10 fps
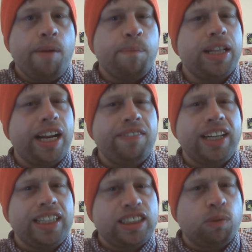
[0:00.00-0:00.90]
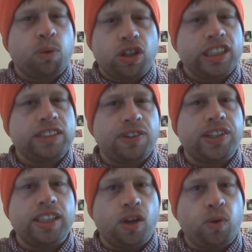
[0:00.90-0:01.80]
But then I realized the world is
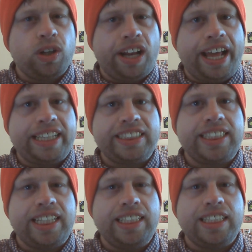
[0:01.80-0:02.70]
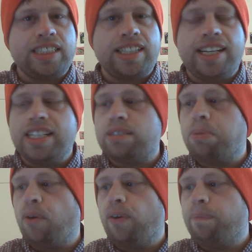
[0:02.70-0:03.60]
very localized in this in this
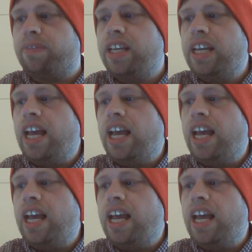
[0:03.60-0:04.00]
poem.